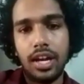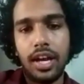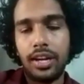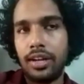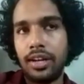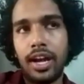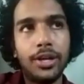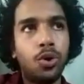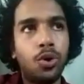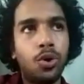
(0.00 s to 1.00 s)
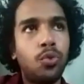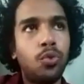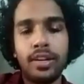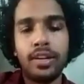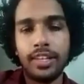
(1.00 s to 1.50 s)
I, I know what
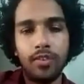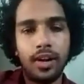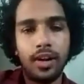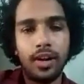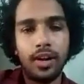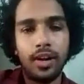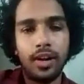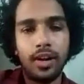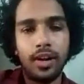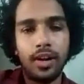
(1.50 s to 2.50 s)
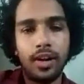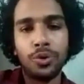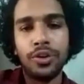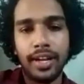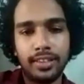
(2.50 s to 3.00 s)
they want. I know how to
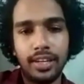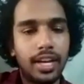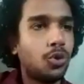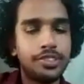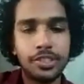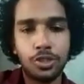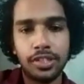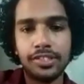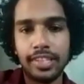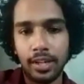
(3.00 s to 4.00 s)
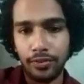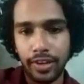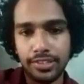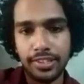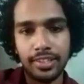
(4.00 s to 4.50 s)
interact. I know the situations they are
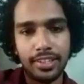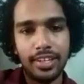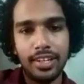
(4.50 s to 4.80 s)
facing.